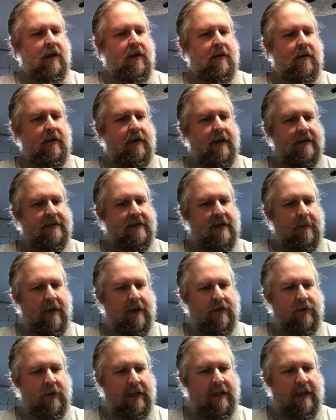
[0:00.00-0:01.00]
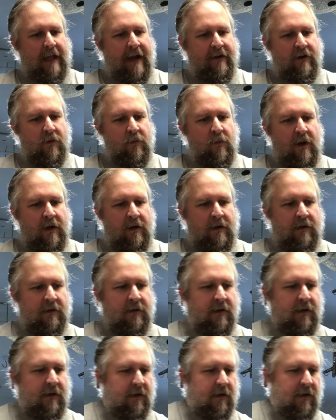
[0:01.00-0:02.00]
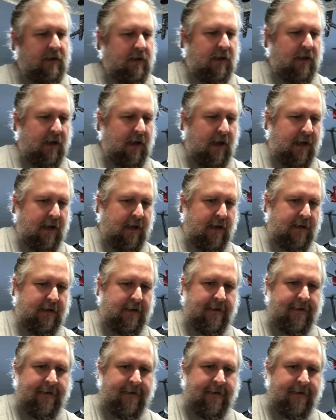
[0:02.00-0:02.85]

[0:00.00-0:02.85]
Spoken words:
Next time I'll do a lighter one, and